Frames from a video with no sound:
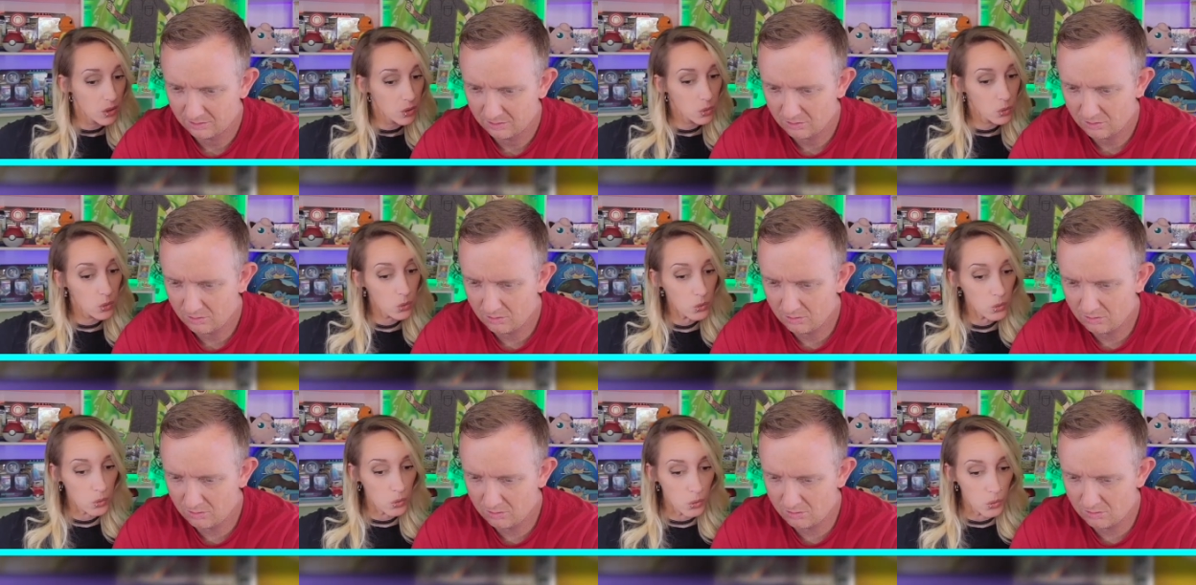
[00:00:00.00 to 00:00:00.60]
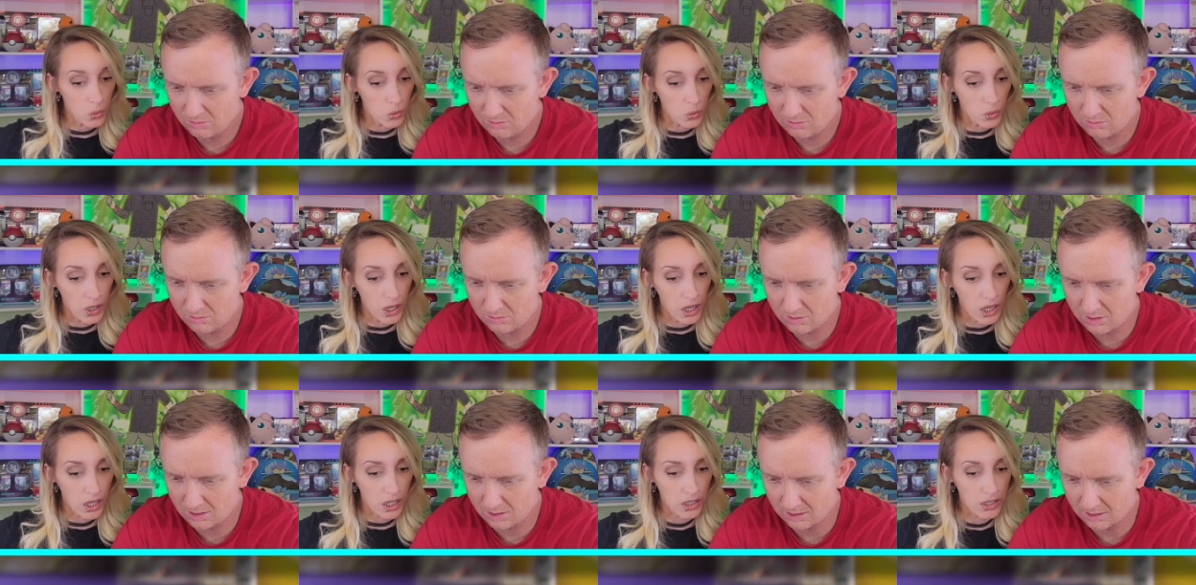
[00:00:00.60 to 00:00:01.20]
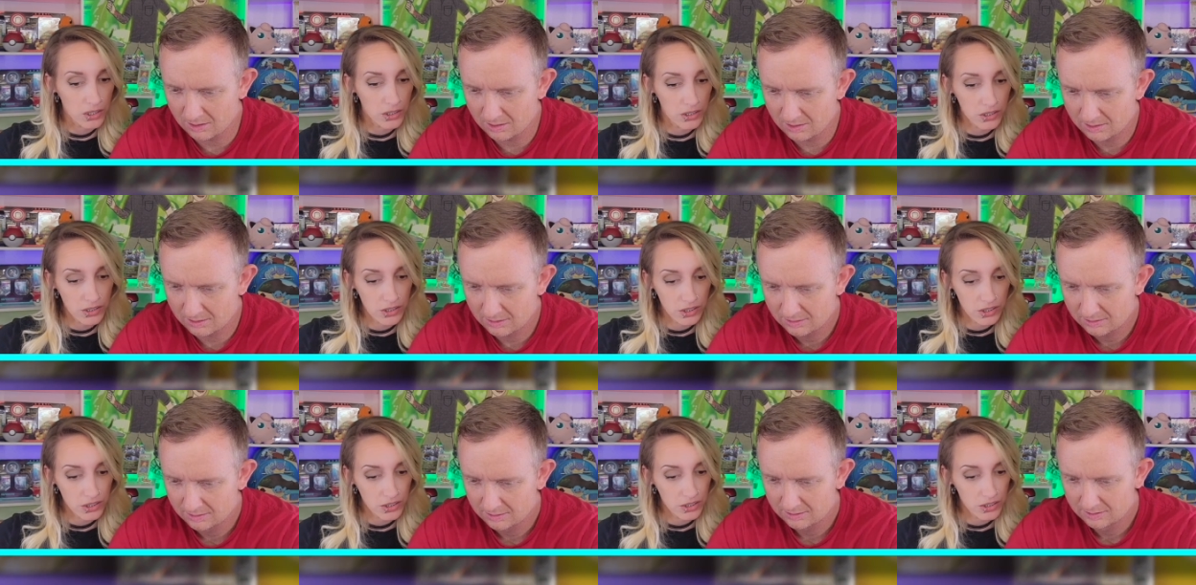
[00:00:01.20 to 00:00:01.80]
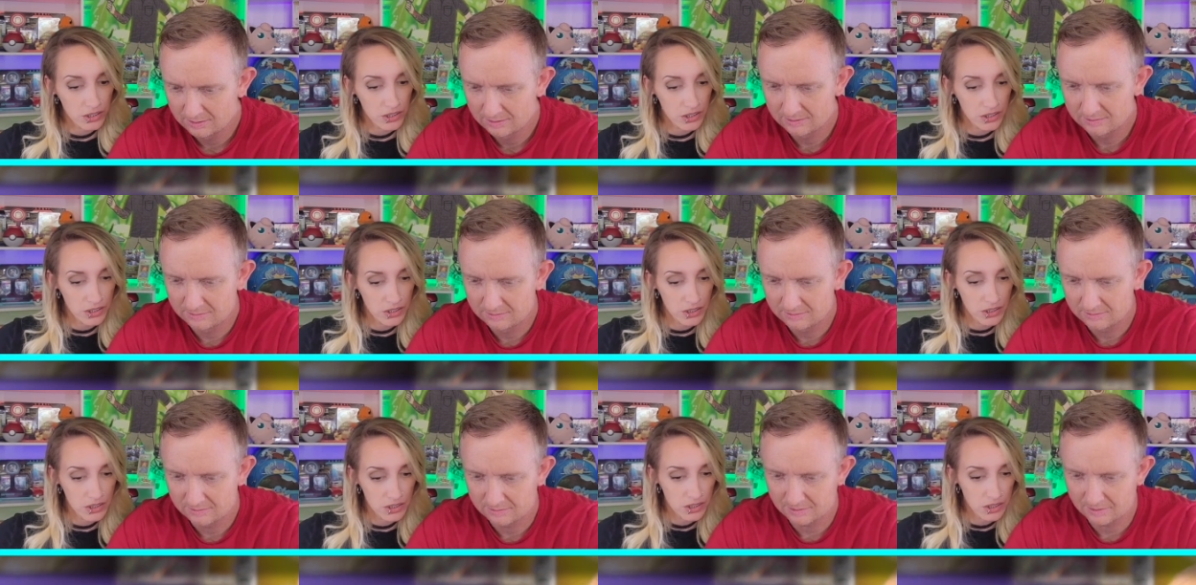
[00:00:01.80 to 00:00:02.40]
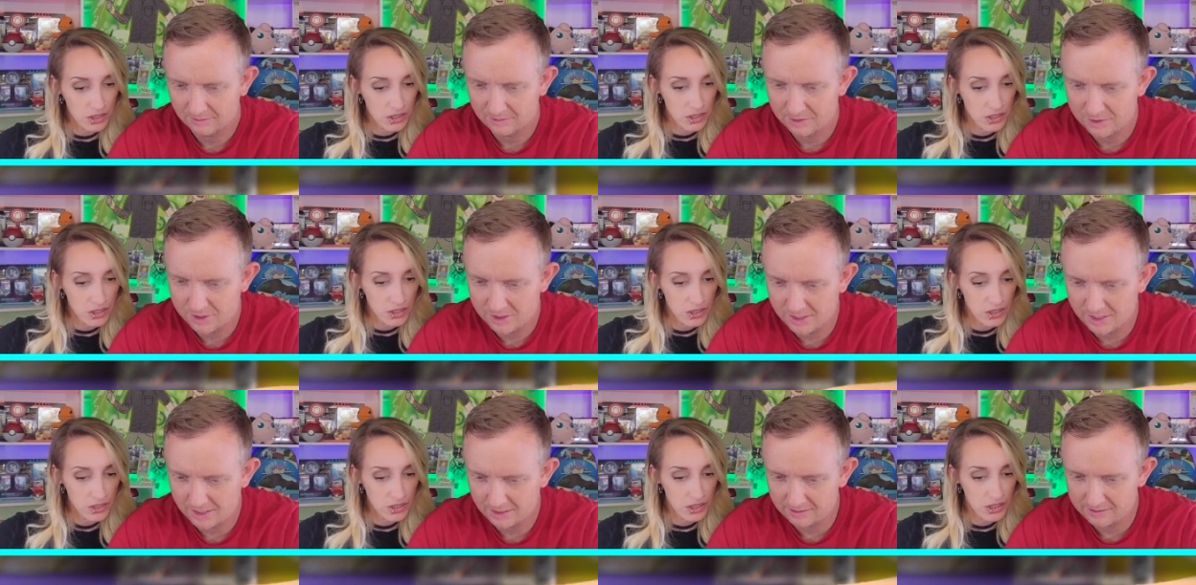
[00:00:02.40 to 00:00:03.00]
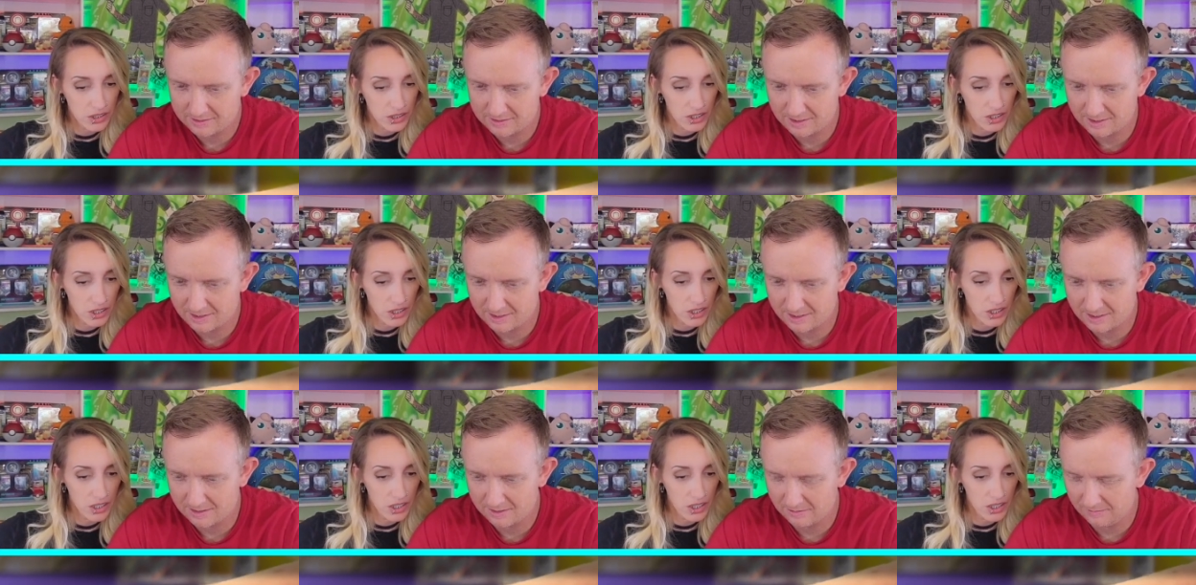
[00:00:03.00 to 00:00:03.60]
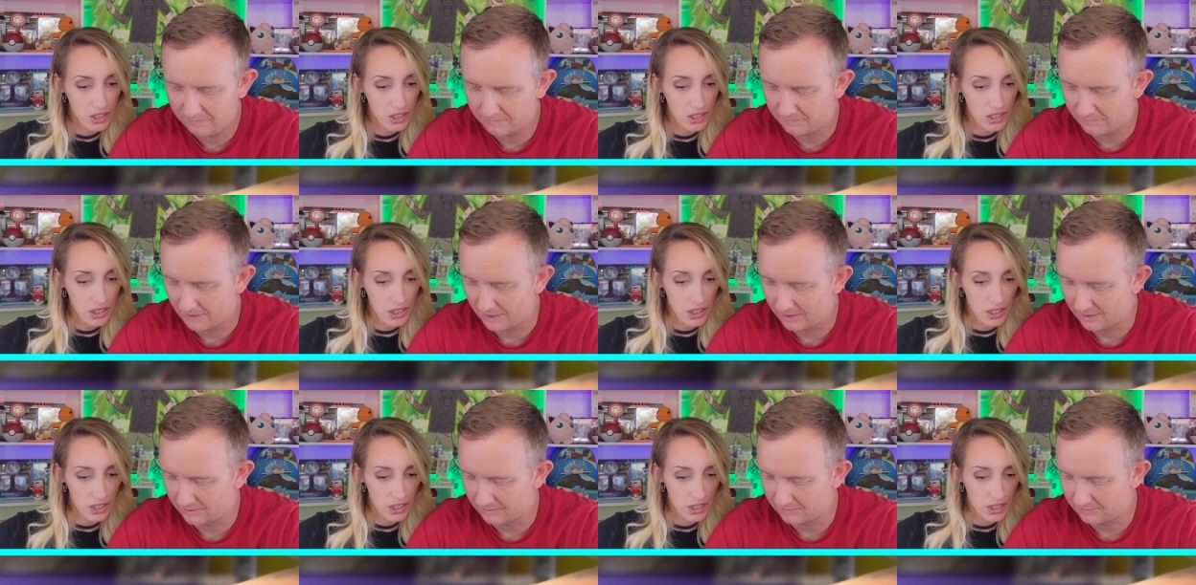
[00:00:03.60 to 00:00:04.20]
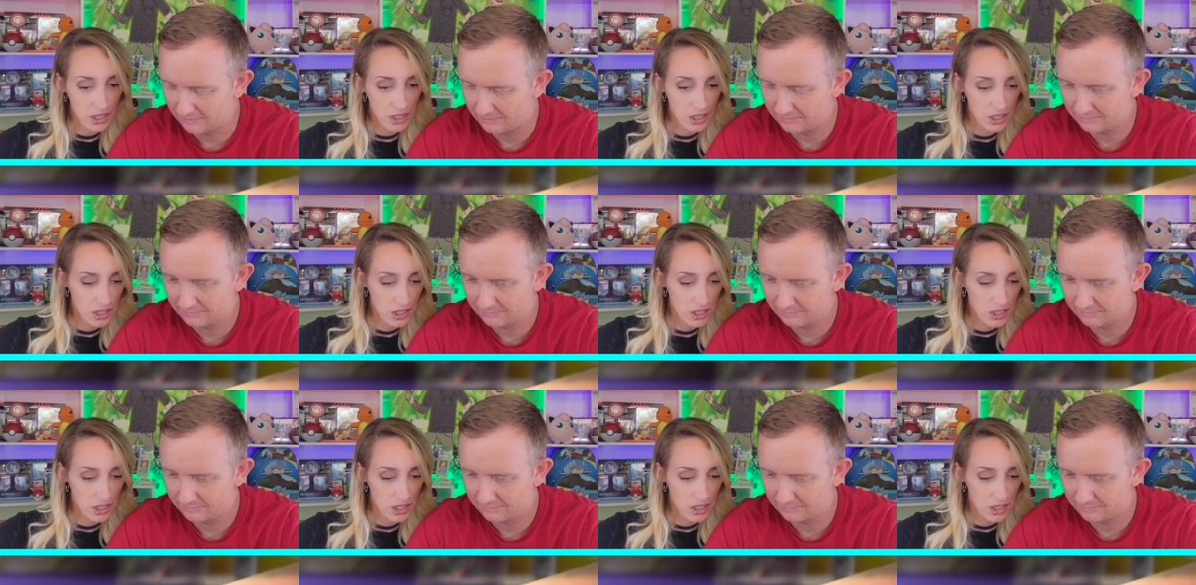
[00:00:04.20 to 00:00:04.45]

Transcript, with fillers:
Speaker 1: Ooh. Ooh. Another GX and a fire.